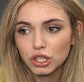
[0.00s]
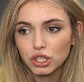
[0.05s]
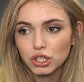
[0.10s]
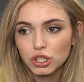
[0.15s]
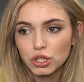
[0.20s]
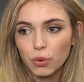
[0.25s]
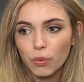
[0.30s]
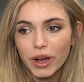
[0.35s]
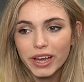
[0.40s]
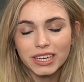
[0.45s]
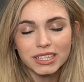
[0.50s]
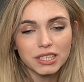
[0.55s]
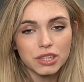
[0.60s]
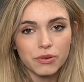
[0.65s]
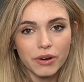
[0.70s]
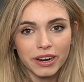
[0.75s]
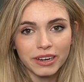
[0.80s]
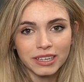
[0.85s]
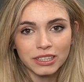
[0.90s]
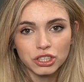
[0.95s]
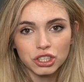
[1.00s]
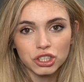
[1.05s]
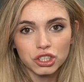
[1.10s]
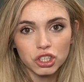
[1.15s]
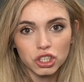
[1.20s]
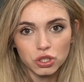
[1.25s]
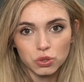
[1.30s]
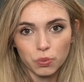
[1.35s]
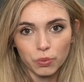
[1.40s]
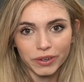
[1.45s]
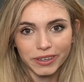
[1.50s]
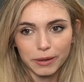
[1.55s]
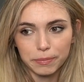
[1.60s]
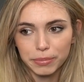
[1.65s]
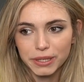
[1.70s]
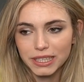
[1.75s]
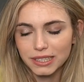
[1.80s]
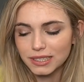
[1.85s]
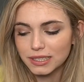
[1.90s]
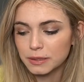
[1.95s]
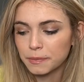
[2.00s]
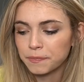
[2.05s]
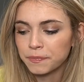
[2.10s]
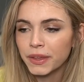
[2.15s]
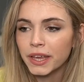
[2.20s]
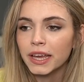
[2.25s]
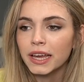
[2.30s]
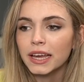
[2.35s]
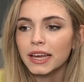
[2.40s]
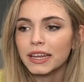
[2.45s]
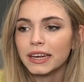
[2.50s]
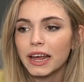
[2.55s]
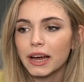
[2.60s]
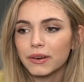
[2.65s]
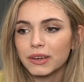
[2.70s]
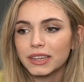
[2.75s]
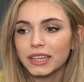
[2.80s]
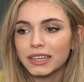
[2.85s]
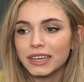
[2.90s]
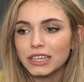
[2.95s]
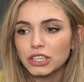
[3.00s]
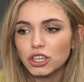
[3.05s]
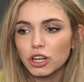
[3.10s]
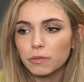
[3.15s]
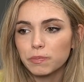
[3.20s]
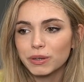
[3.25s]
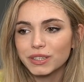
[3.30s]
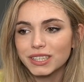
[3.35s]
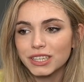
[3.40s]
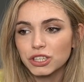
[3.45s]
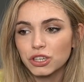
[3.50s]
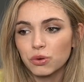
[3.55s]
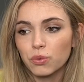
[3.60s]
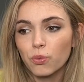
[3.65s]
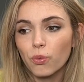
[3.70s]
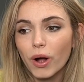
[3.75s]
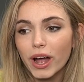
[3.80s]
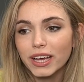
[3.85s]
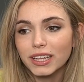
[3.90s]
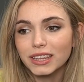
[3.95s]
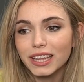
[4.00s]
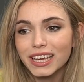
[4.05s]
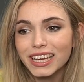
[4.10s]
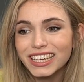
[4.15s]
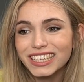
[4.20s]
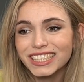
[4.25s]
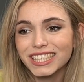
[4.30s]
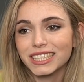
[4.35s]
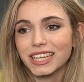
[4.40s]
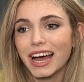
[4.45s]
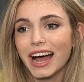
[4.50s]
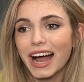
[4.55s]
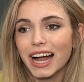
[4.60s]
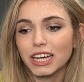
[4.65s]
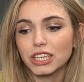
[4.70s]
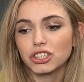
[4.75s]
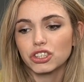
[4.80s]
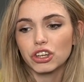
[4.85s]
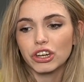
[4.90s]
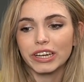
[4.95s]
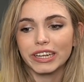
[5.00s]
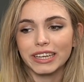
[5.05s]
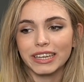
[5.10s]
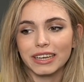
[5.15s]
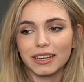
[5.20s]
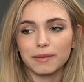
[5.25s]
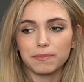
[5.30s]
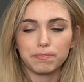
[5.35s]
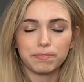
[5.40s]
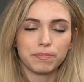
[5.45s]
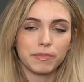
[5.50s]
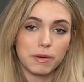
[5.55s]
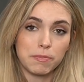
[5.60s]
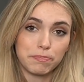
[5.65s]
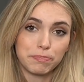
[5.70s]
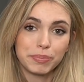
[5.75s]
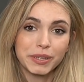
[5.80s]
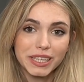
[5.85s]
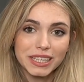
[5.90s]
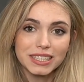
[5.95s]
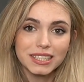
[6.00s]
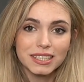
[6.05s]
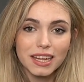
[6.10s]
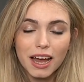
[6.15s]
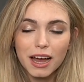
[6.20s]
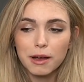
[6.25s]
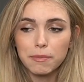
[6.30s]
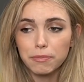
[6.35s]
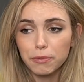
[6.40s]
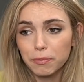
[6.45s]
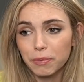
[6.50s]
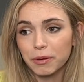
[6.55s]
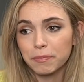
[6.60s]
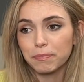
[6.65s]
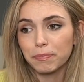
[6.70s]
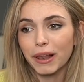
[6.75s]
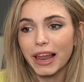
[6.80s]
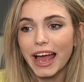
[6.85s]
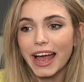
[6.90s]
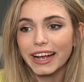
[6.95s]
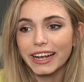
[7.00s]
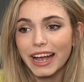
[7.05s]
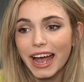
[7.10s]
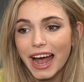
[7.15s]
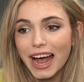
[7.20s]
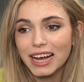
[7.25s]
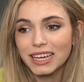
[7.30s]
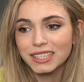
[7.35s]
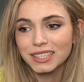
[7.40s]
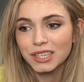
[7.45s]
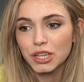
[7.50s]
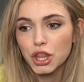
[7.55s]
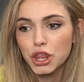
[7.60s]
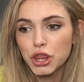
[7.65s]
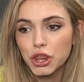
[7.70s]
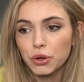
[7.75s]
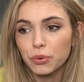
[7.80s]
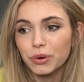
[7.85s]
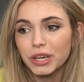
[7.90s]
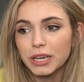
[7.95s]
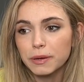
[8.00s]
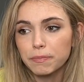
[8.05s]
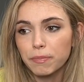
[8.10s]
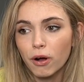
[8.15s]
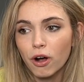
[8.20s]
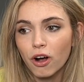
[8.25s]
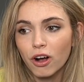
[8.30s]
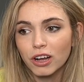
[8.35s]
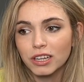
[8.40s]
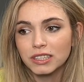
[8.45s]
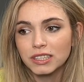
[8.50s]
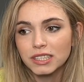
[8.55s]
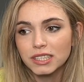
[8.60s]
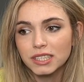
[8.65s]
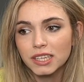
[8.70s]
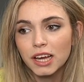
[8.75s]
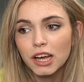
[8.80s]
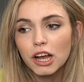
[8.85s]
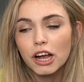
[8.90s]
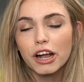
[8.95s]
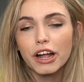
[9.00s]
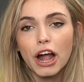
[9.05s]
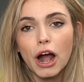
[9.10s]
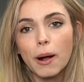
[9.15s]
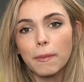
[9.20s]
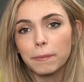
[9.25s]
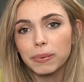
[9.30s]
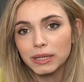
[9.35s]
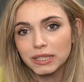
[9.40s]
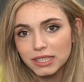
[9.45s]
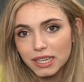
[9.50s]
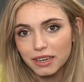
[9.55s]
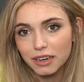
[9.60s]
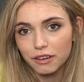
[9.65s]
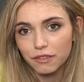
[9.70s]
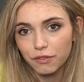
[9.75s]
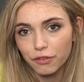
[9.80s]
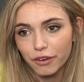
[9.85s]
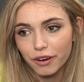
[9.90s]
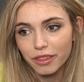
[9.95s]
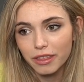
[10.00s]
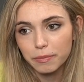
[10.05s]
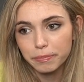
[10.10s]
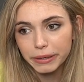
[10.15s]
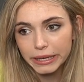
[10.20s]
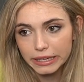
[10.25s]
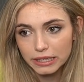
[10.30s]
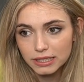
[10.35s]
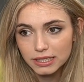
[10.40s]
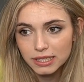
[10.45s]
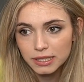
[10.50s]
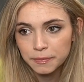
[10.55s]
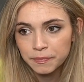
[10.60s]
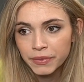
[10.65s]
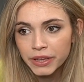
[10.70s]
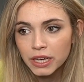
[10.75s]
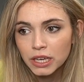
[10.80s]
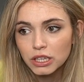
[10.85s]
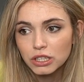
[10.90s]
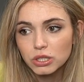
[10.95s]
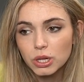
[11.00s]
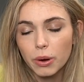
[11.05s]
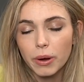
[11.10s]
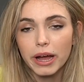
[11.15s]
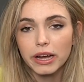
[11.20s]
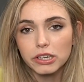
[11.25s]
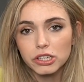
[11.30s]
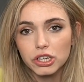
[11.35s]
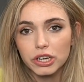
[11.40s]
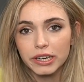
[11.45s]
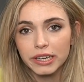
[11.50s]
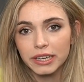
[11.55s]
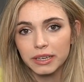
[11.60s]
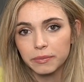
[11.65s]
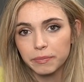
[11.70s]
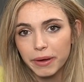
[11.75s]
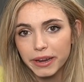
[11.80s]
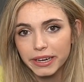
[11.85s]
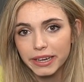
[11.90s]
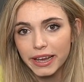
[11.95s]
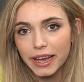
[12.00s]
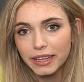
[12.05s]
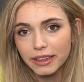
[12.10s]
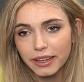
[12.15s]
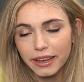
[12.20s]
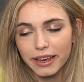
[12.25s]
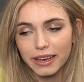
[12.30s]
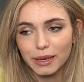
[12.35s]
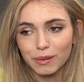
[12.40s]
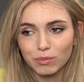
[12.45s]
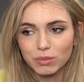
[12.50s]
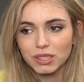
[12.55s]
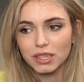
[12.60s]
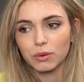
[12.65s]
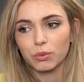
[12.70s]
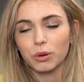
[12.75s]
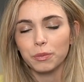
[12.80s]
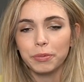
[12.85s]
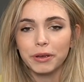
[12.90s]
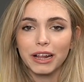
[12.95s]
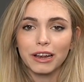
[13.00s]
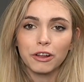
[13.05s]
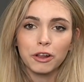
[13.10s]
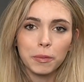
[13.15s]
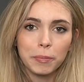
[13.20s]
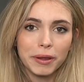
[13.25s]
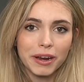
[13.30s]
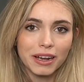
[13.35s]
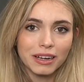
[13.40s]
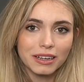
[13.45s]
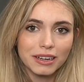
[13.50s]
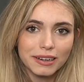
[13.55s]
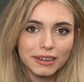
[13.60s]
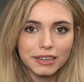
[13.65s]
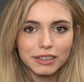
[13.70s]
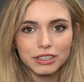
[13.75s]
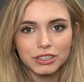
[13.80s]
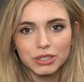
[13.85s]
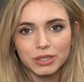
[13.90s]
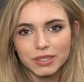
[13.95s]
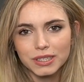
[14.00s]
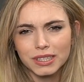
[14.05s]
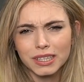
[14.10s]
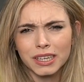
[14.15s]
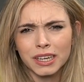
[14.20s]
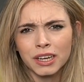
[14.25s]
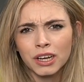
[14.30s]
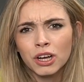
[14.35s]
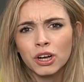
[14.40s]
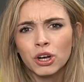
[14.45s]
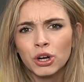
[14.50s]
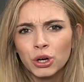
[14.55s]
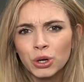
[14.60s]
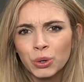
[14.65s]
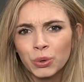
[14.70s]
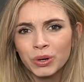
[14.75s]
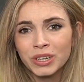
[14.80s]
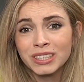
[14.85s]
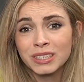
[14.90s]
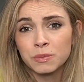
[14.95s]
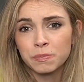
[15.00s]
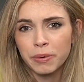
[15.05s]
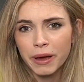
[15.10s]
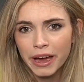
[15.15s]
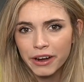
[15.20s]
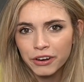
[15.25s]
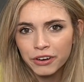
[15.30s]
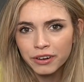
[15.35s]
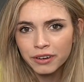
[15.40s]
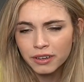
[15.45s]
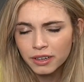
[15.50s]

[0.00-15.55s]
So white is threatening to just win a piece. Now in the initial position, white is actually a piece up, but black has 3 pawns compensating for the piece. So actually in many endgames, it would be a little bit unclear to see who is better,